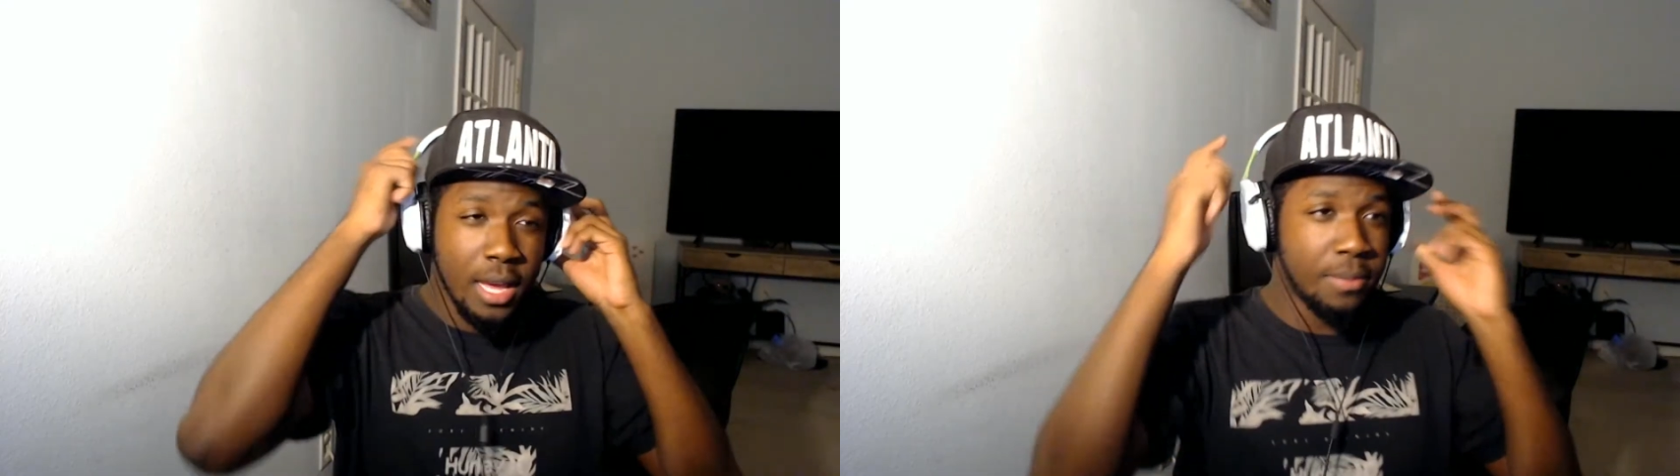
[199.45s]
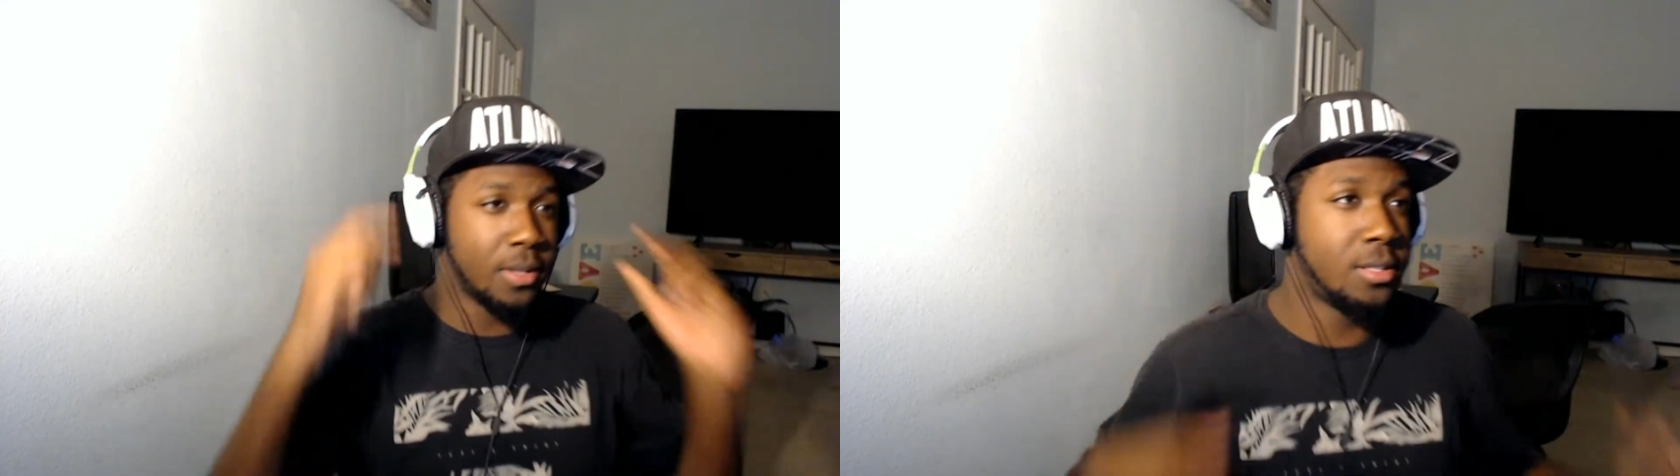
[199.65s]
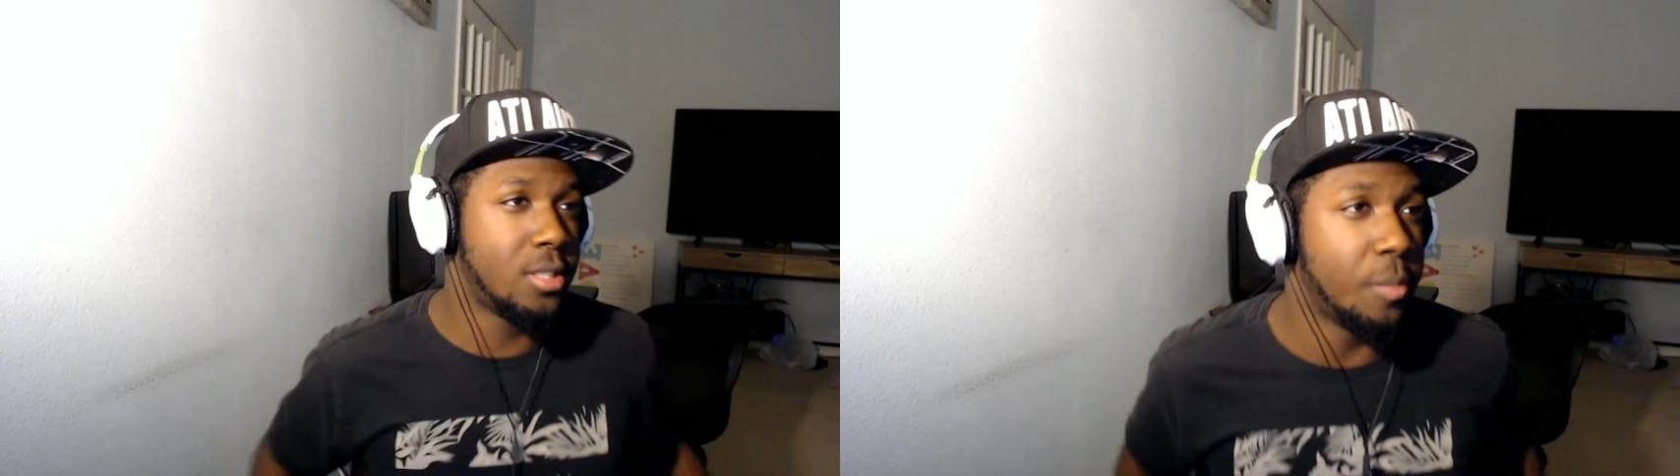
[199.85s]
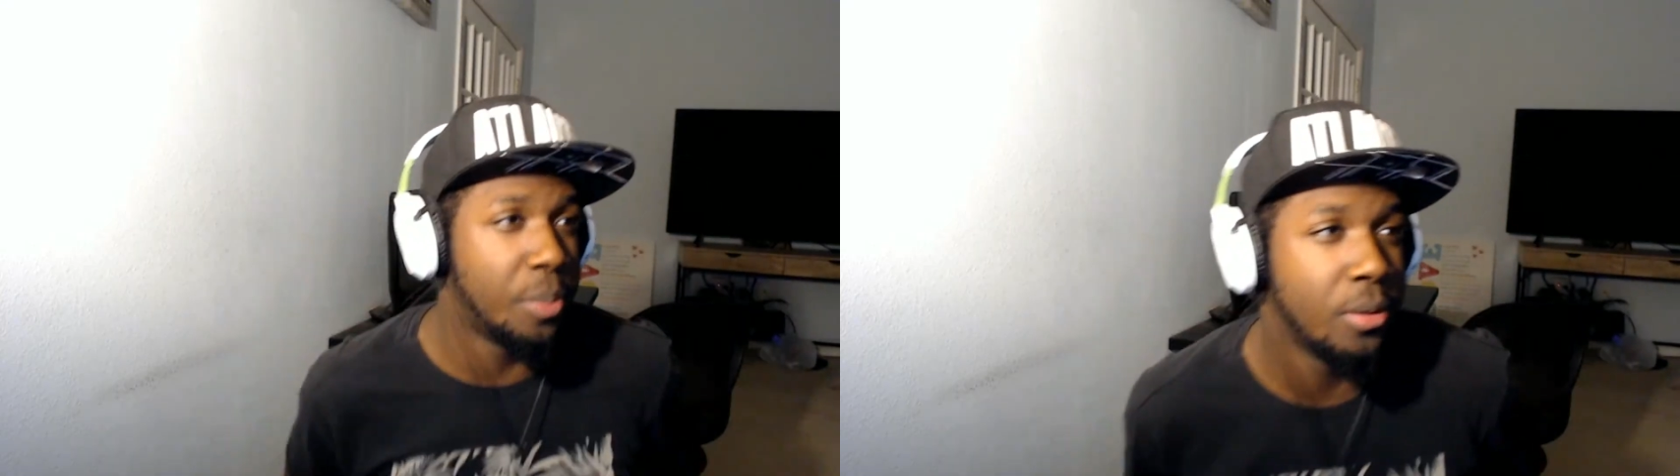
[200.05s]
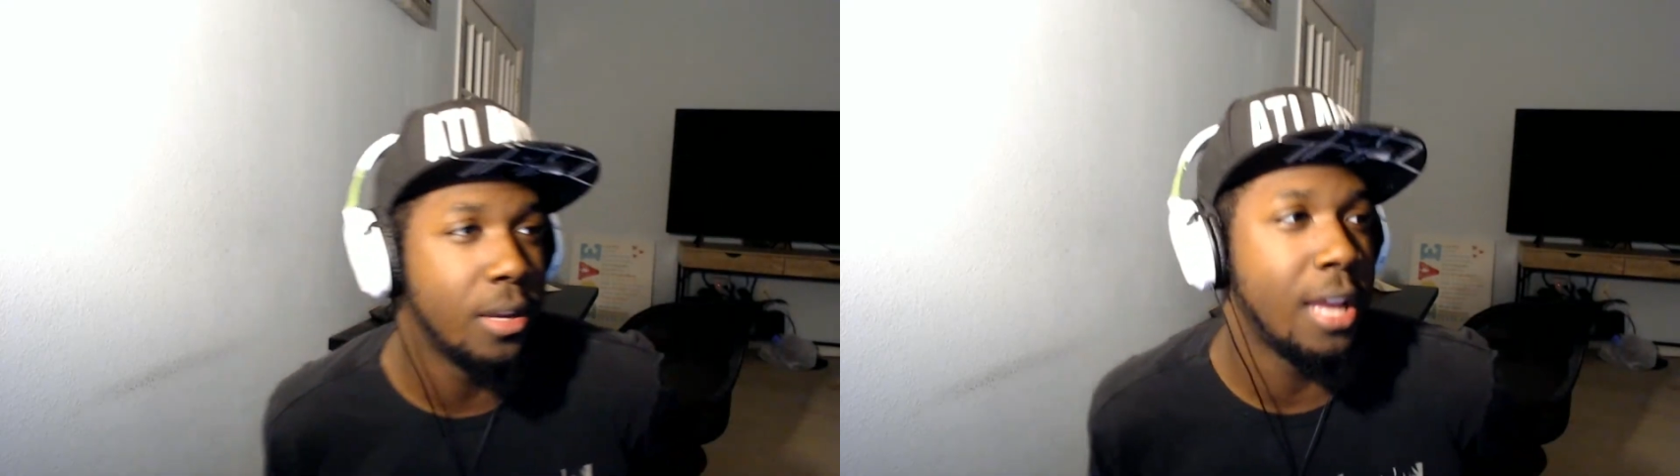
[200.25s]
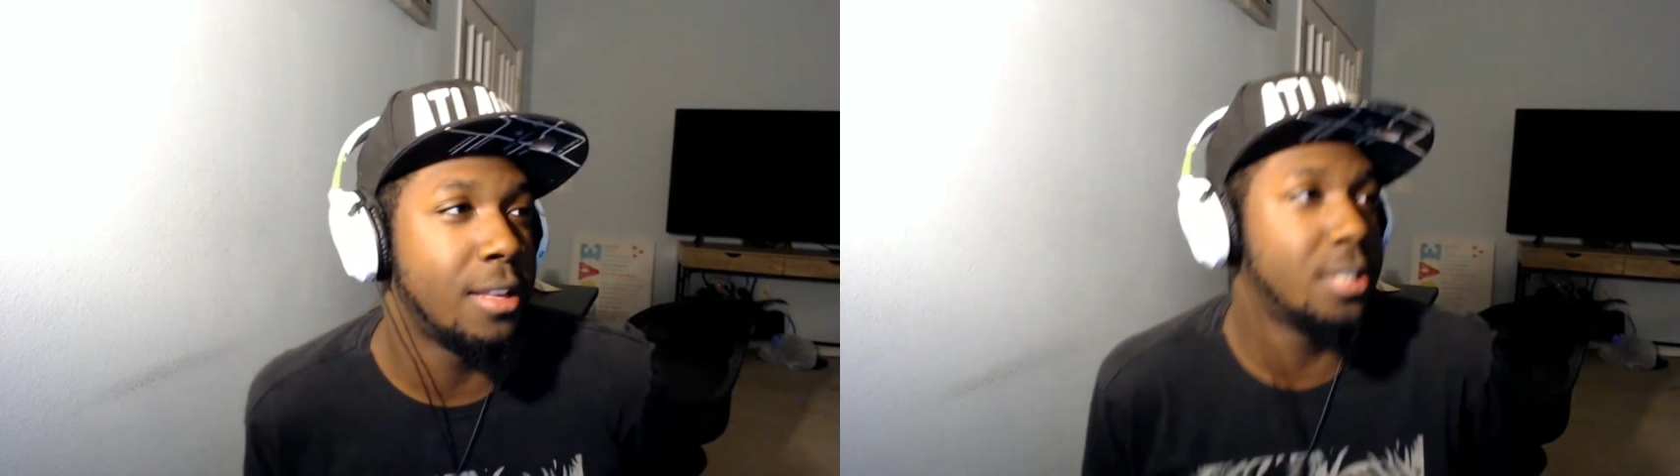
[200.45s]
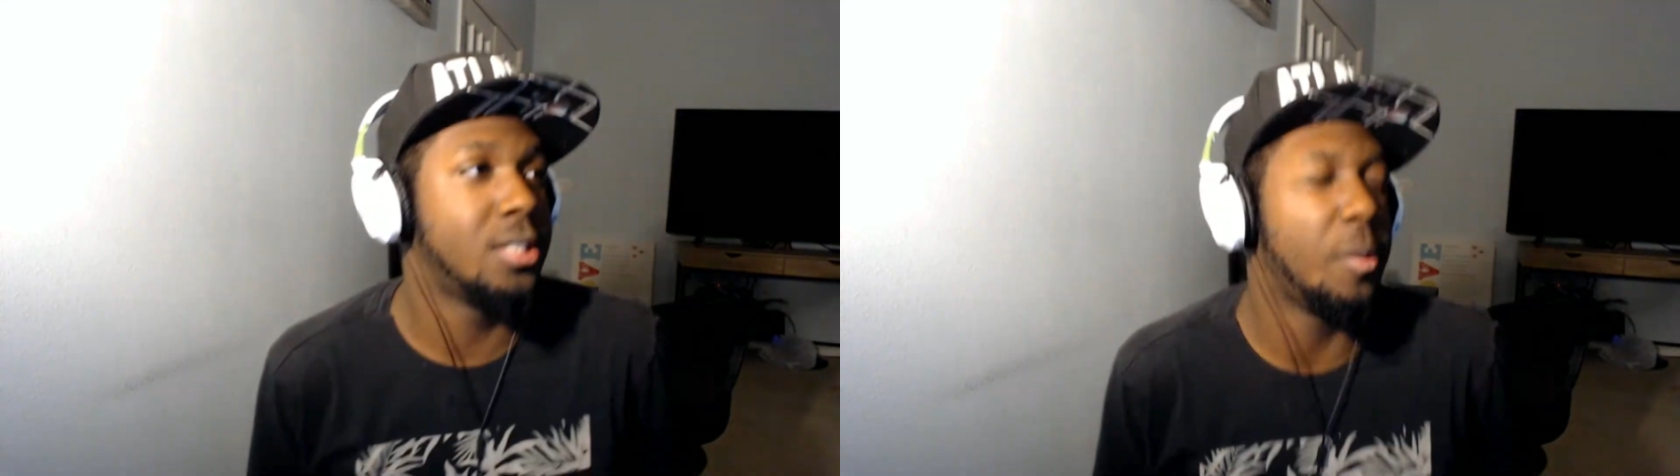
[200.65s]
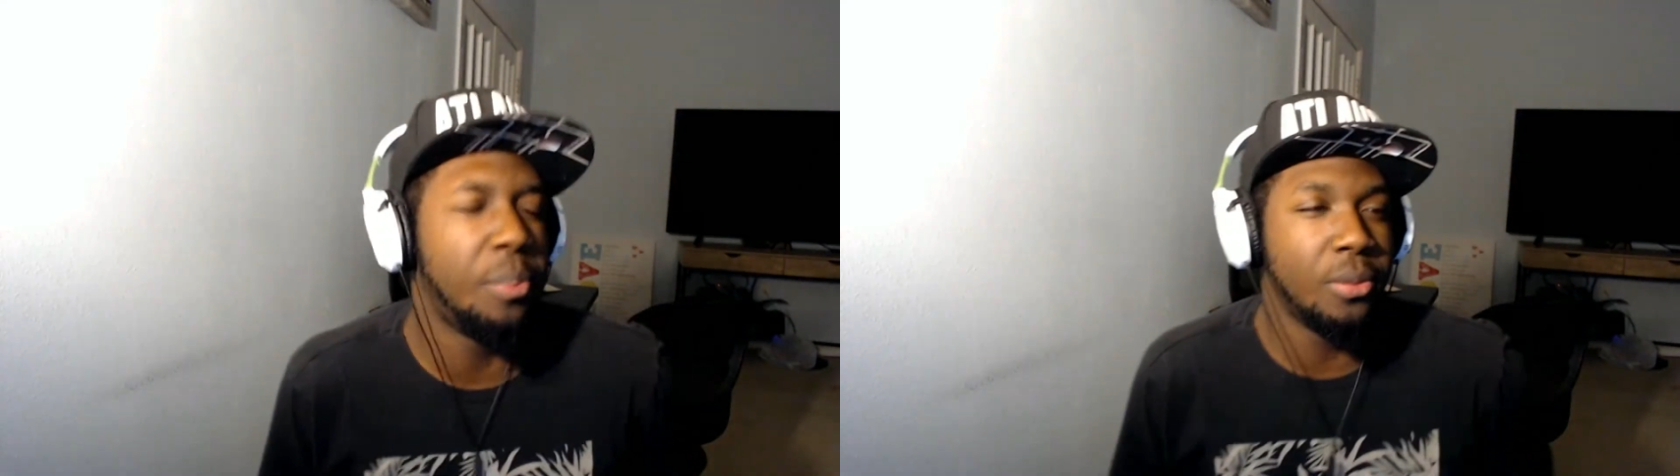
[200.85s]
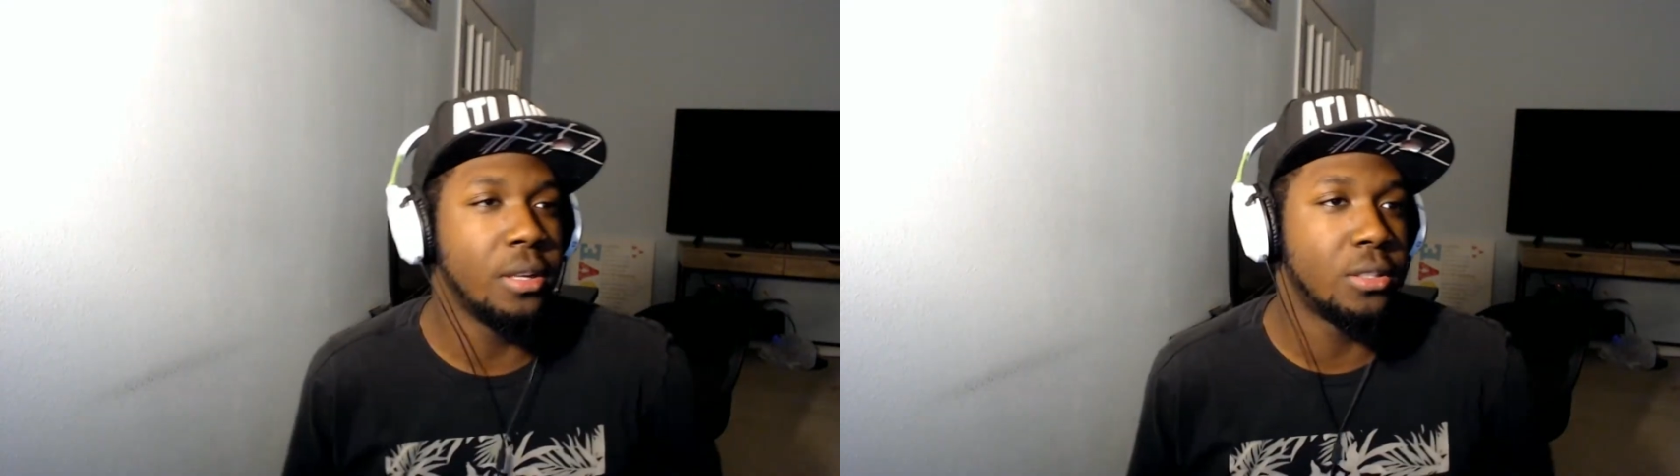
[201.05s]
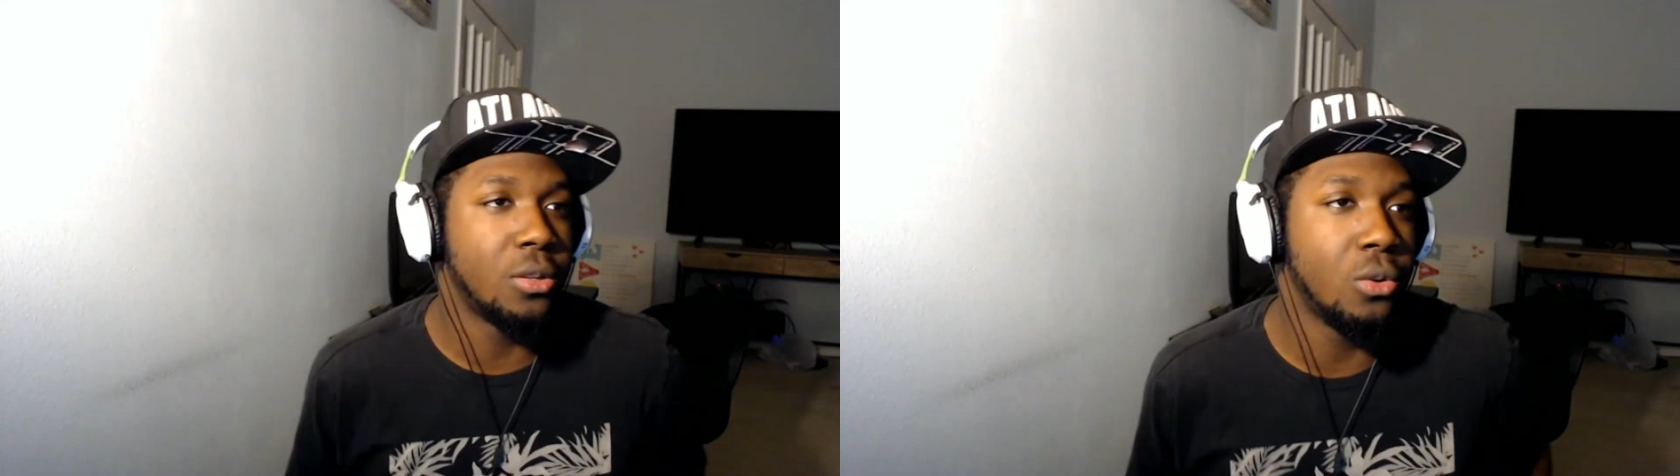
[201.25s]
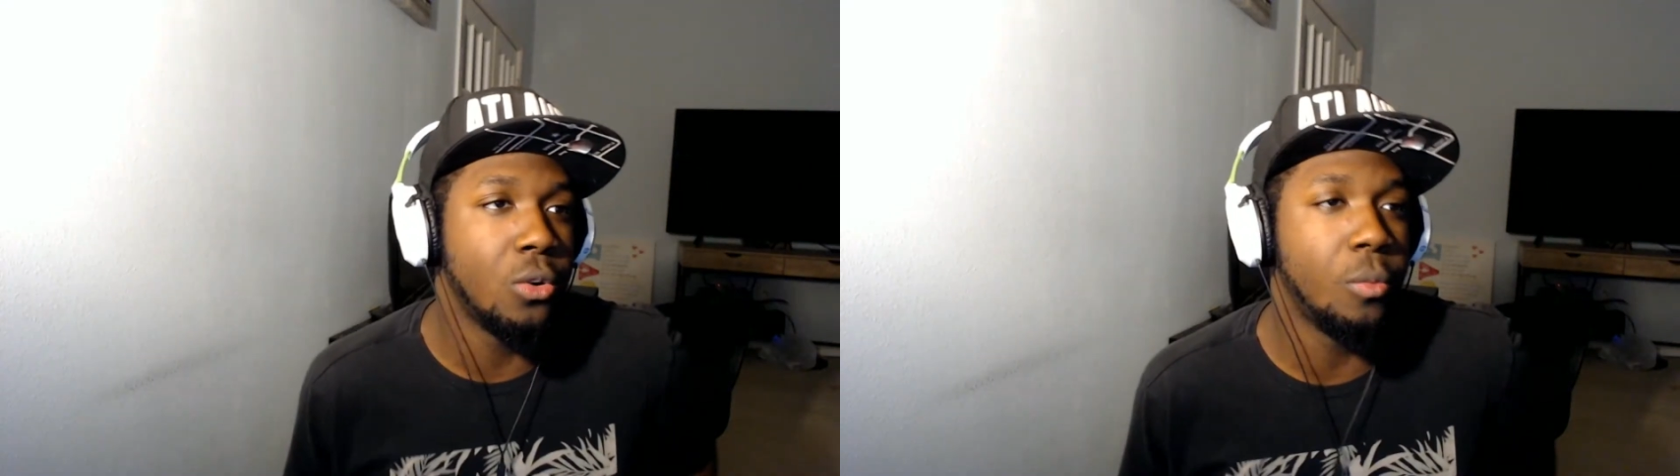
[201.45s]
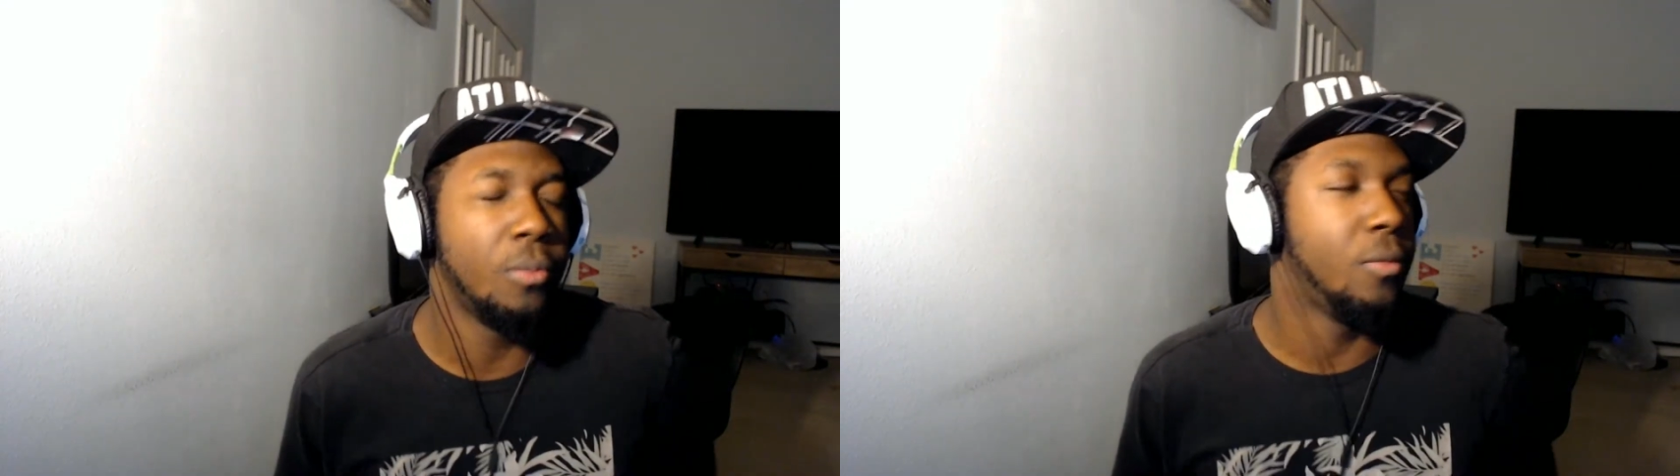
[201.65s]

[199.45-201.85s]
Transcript: this is the police who